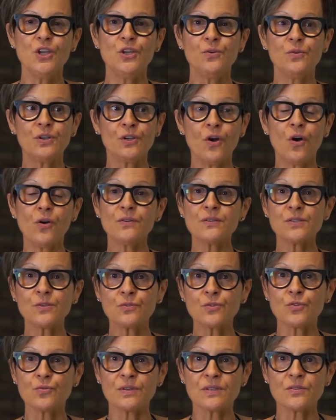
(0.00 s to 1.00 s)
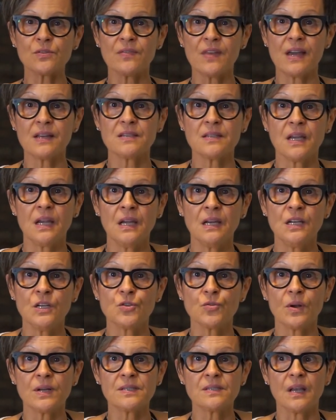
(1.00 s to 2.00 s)
You can also drizzle that tahini
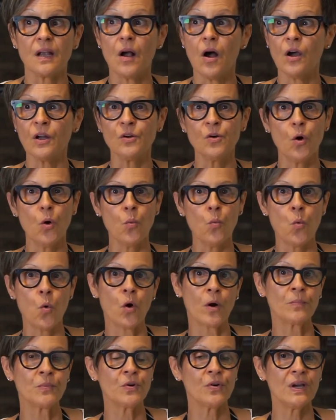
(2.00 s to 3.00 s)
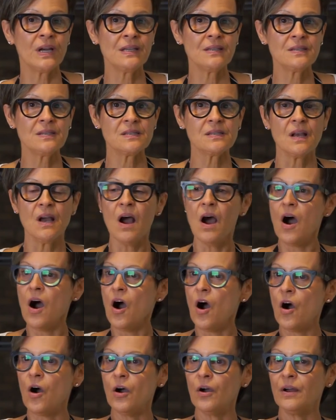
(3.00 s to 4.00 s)
dressing on warm greens,
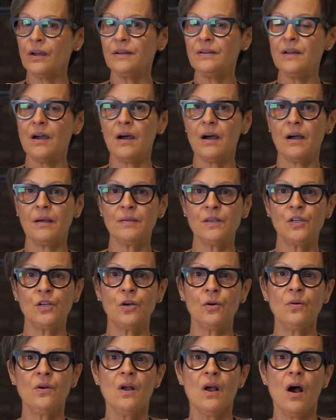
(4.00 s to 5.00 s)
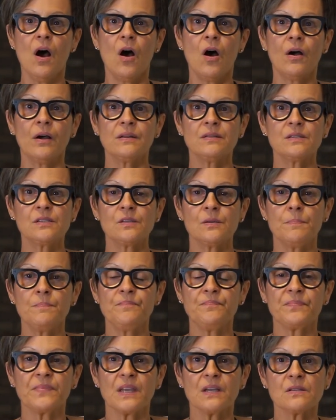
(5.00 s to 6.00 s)
on
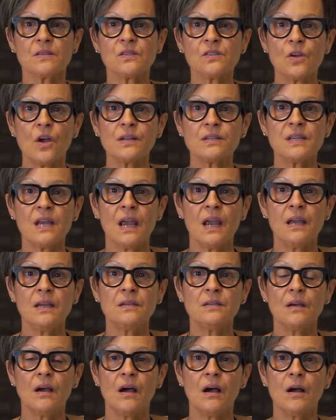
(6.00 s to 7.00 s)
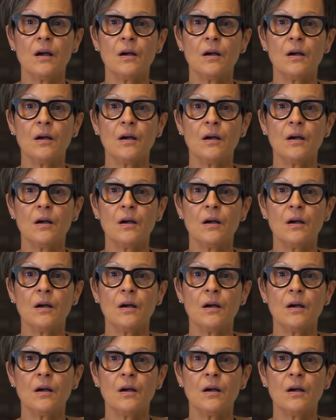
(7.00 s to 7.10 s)
some sautéed